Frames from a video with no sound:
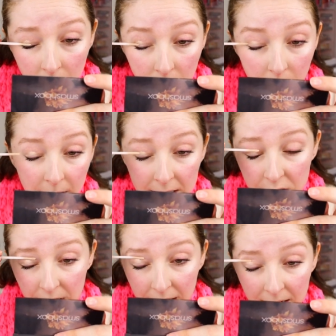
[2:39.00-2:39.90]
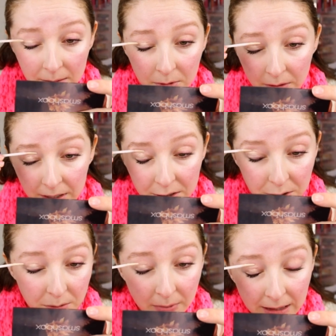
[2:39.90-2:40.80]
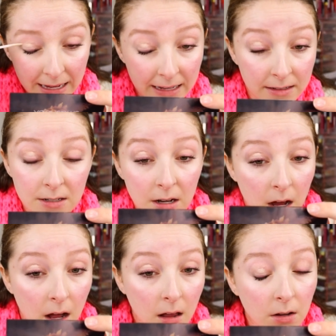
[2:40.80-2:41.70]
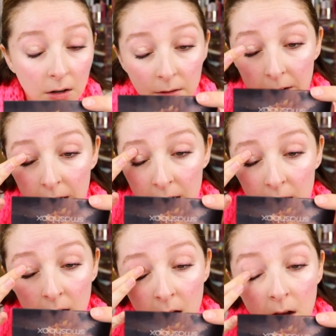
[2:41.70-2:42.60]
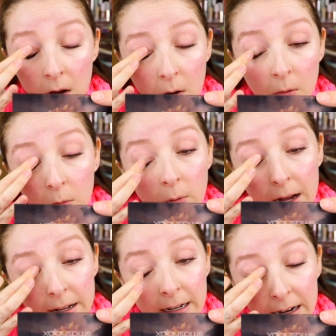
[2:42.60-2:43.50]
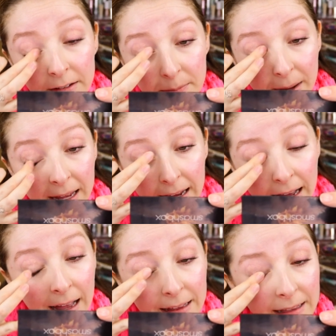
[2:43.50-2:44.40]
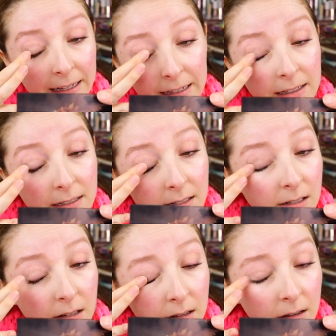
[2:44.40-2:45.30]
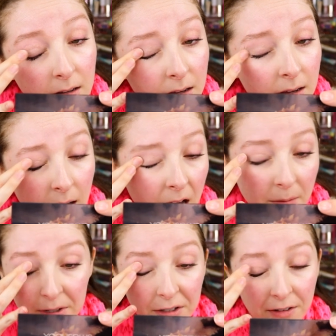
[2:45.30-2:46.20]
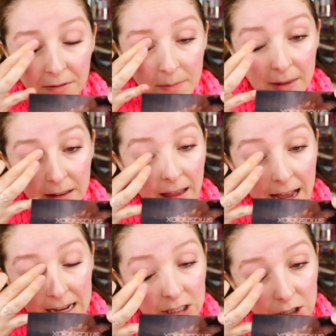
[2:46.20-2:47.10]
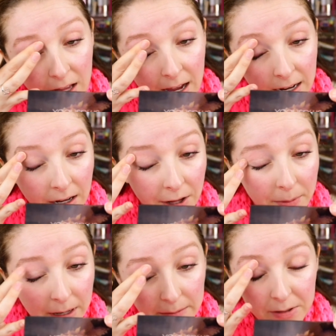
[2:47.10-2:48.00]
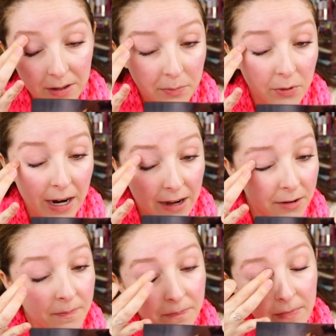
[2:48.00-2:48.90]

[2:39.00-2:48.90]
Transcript: which I am going to blend all over one of my eyelids. I'm going to go from the lash line all the way up to the brow,